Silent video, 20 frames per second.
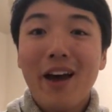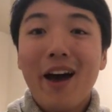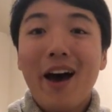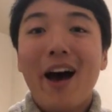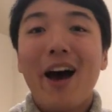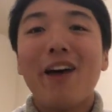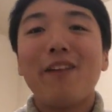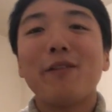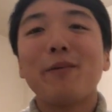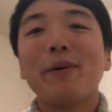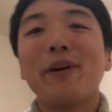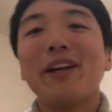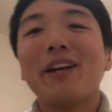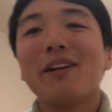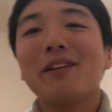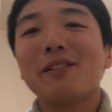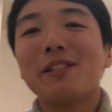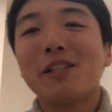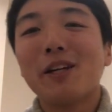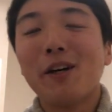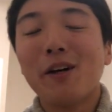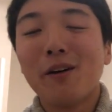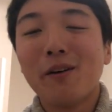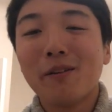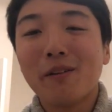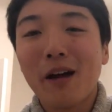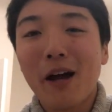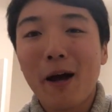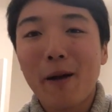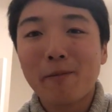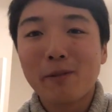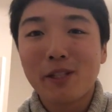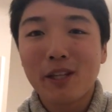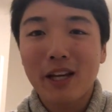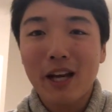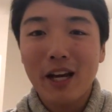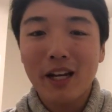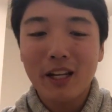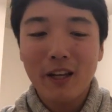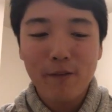Hi everybody, so to
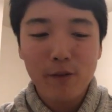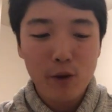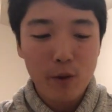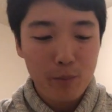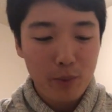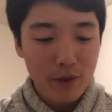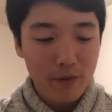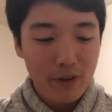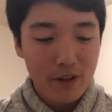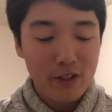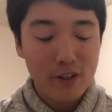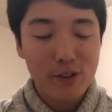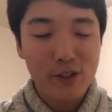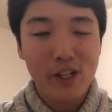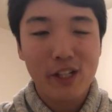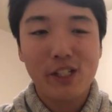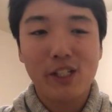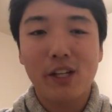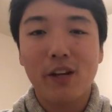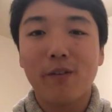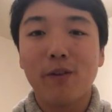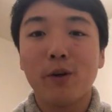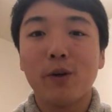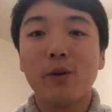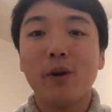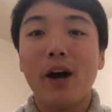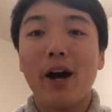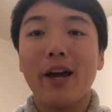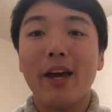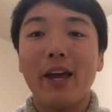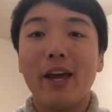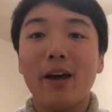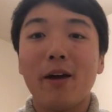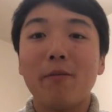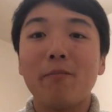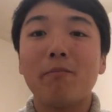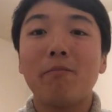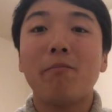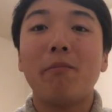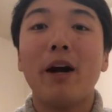kind of give you a brief introduction of who I
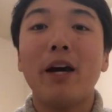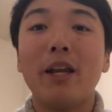am, my